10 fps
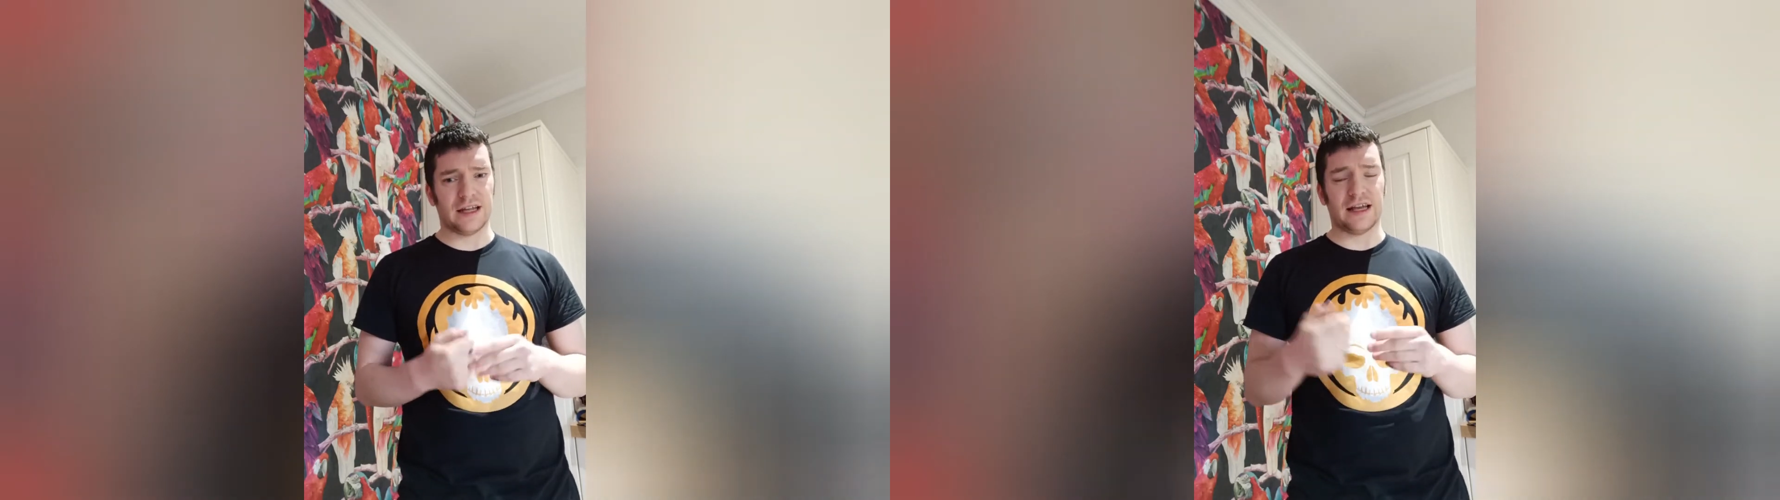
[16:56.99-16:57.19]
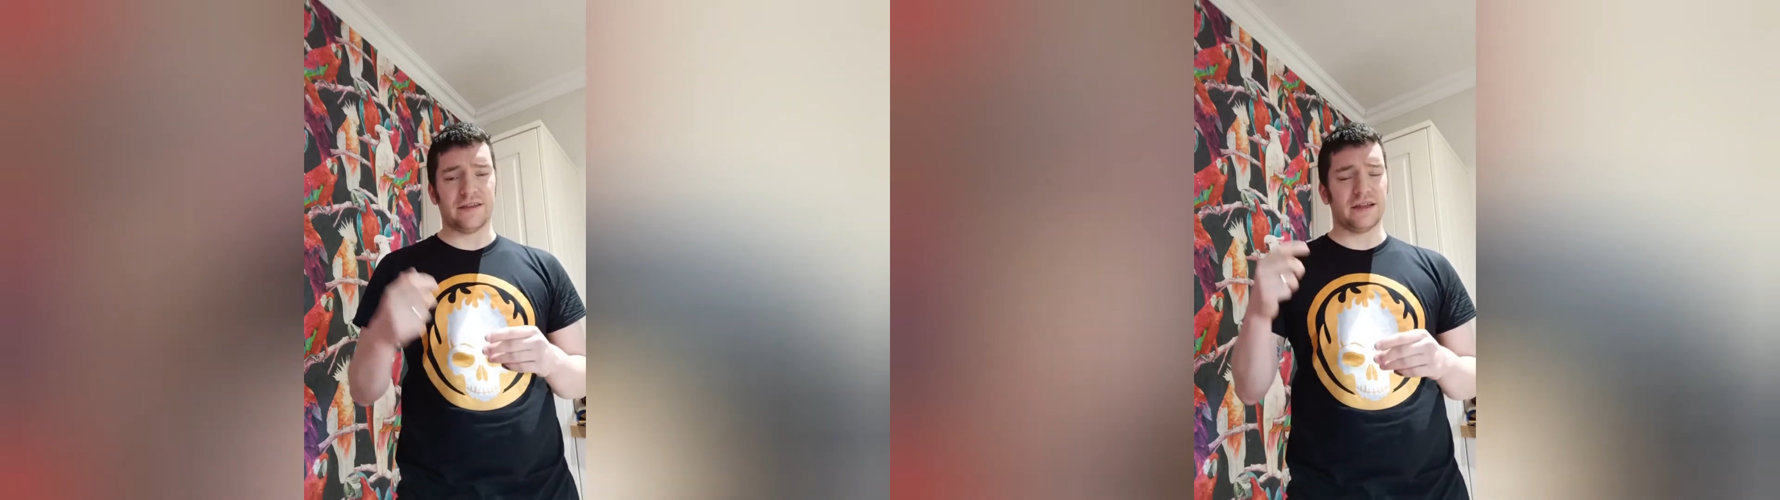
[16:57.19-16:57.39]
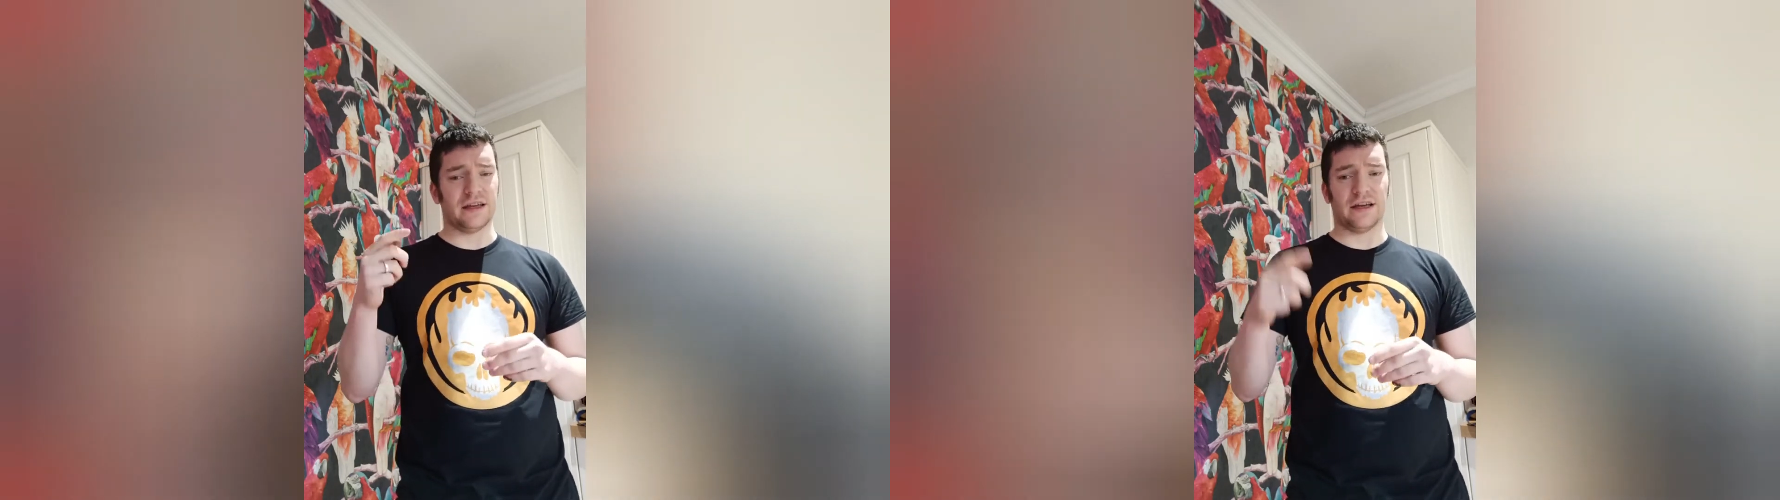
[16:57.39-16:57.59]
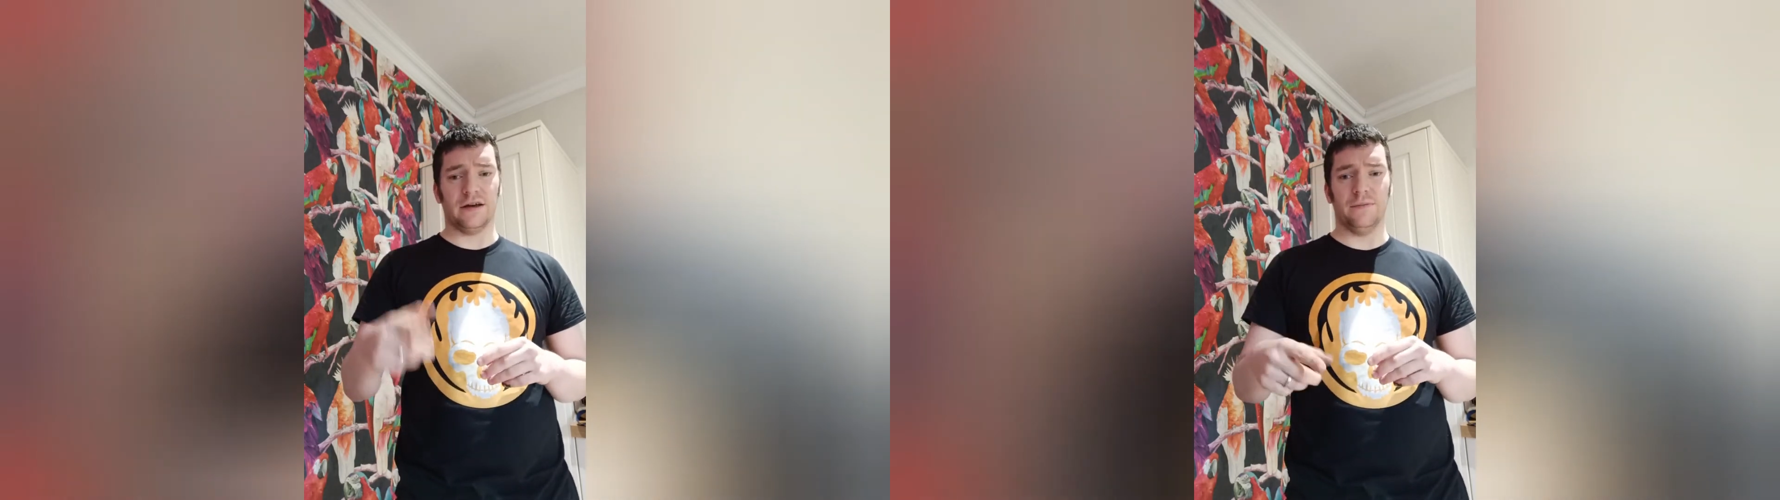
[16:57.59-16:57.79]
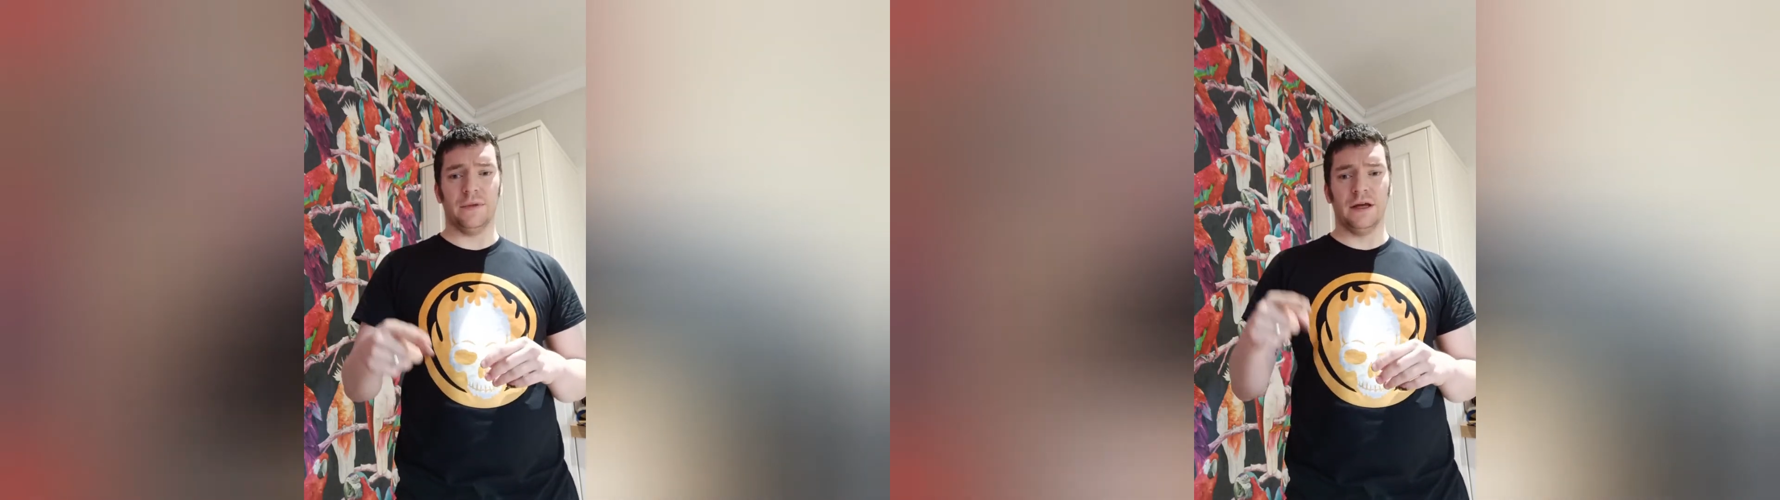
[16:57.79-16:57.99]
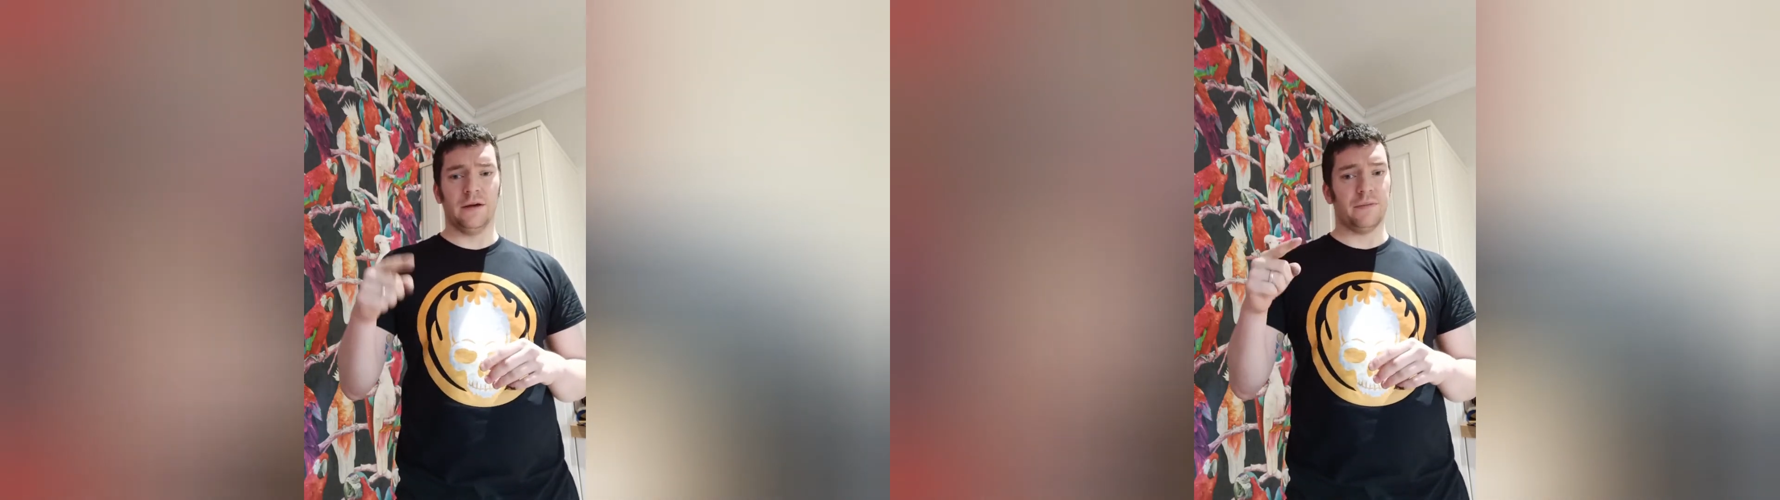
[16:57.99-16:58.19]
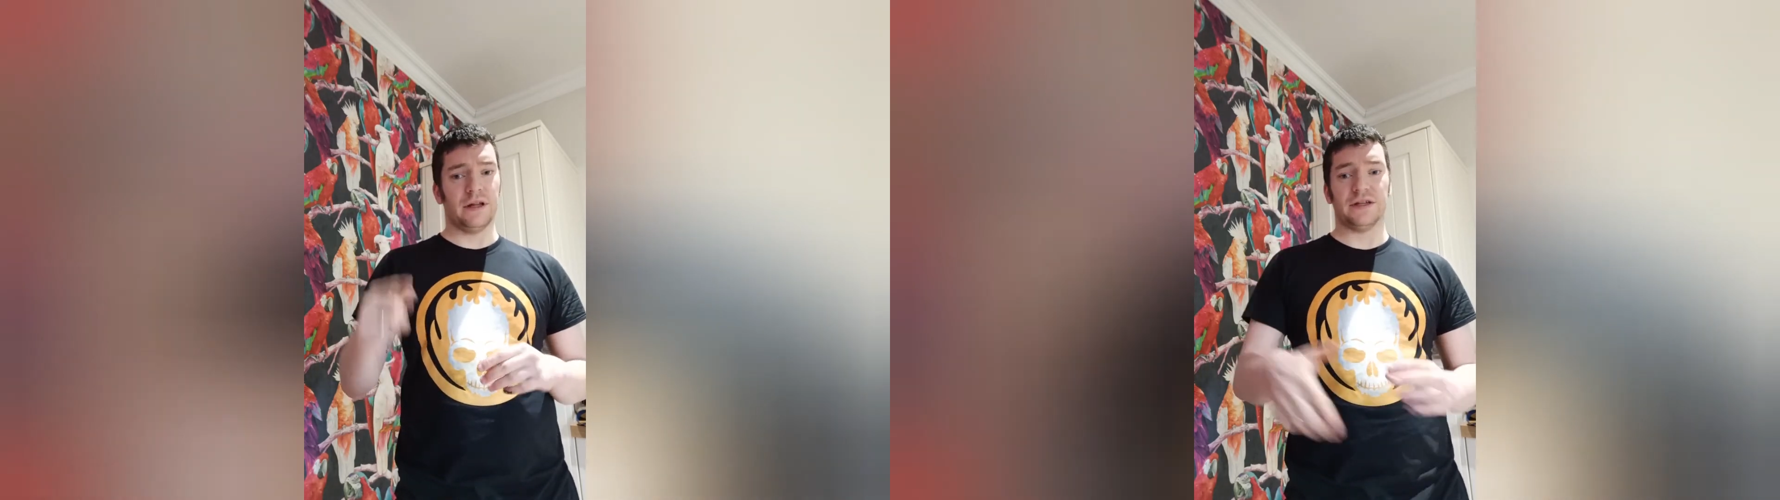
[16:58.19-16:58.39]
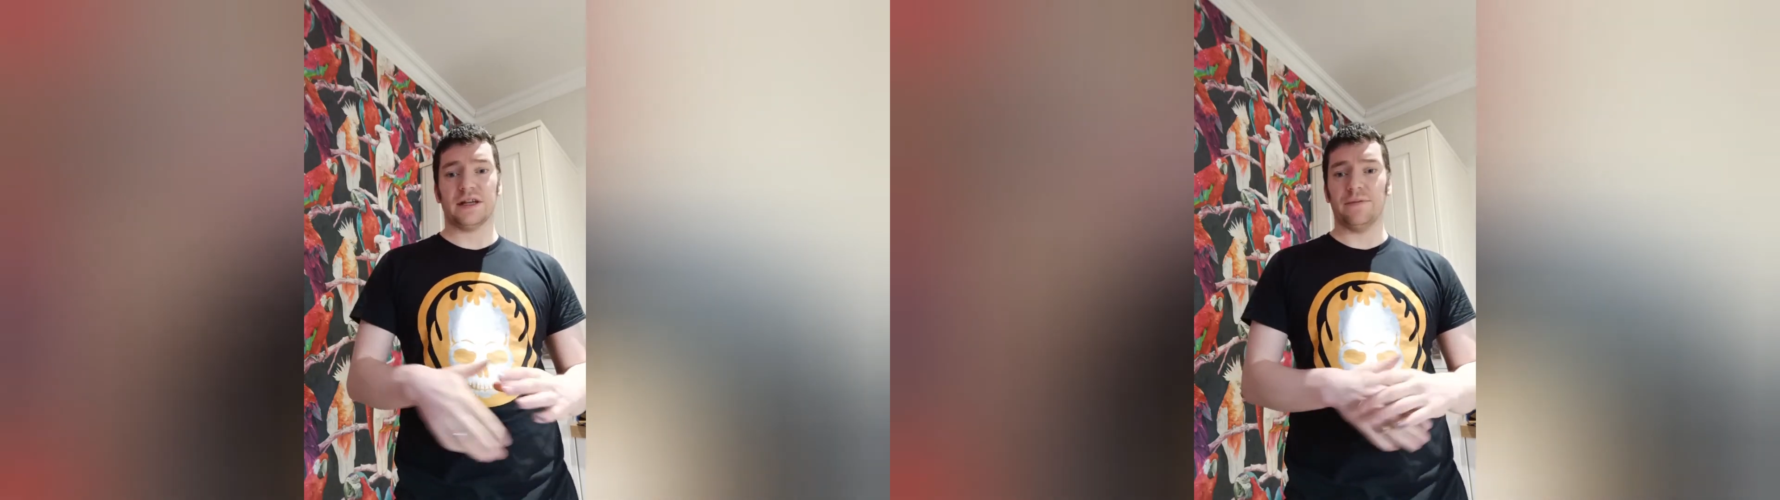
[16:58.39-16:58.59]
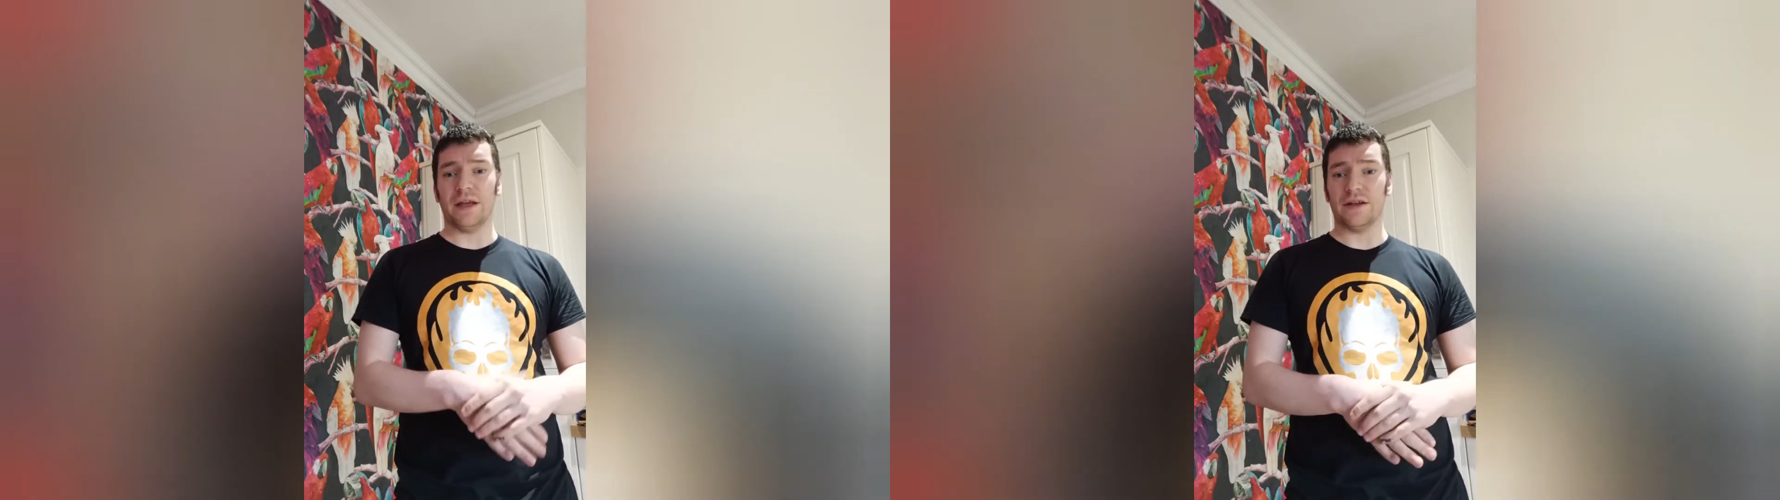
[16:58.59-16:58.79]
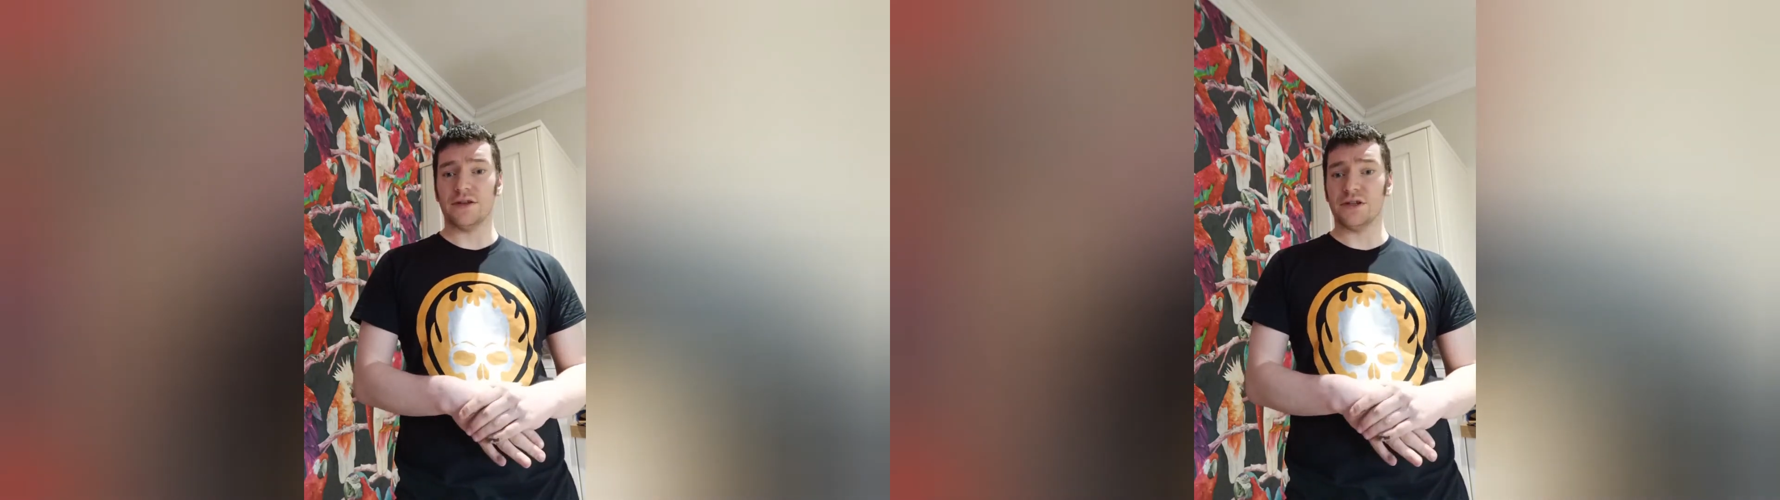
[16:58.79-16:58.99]
And I think by this time
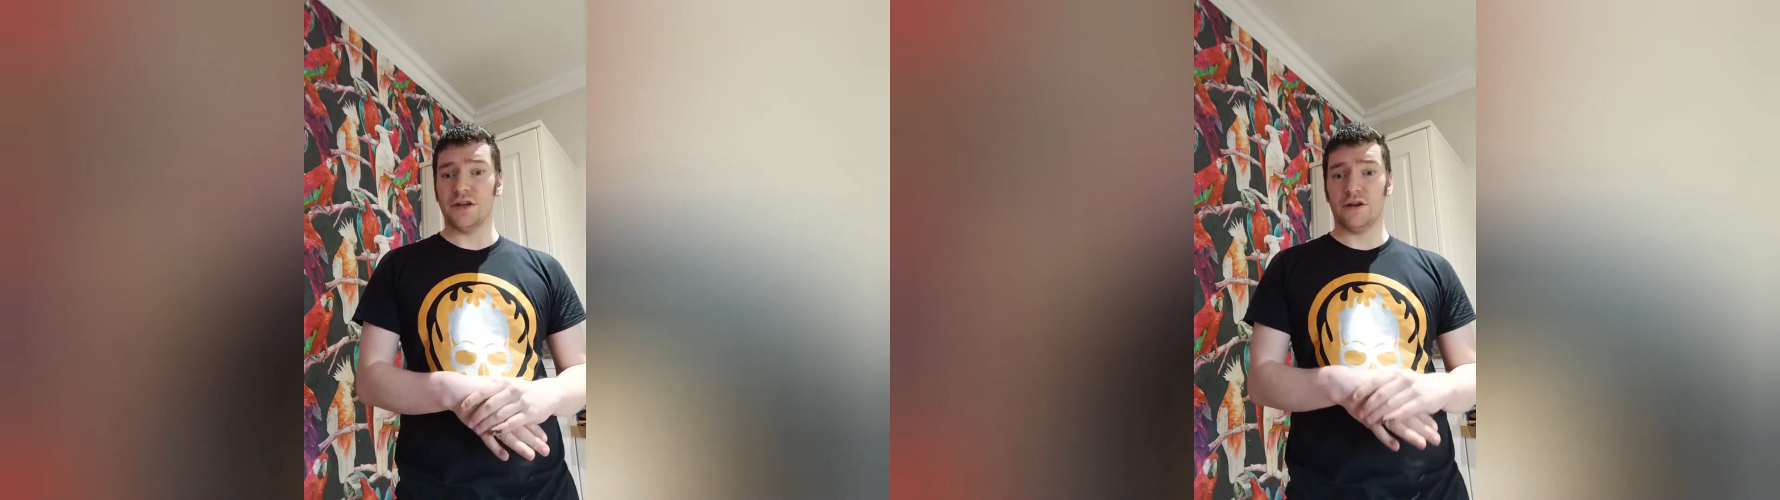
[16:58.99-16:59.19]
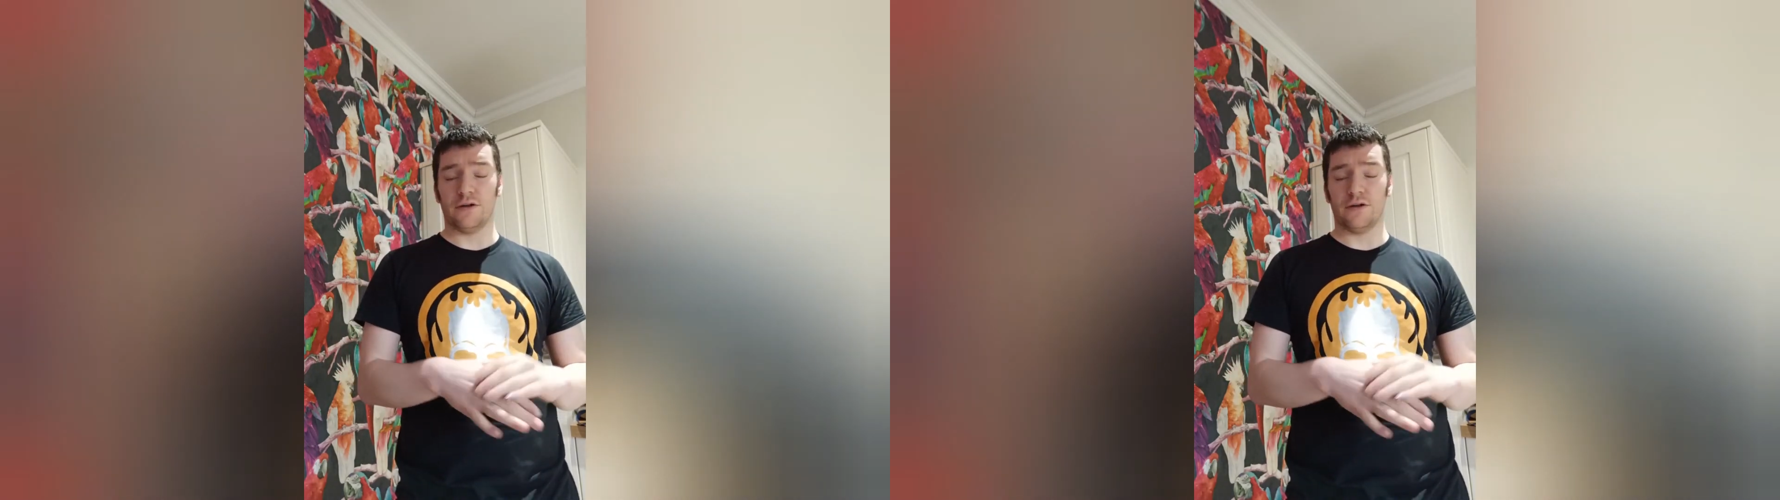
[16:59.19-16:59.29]
next year,